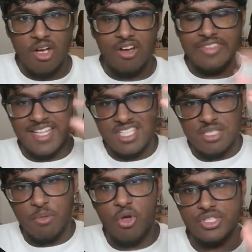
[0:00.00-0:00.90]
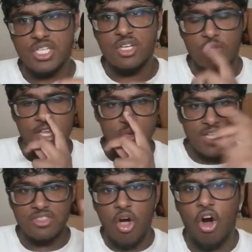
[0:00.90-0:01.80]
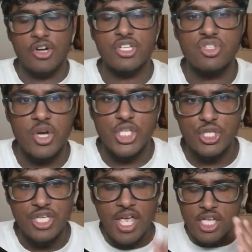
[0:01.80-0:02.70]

on that small skill, right? You get the hardest questions.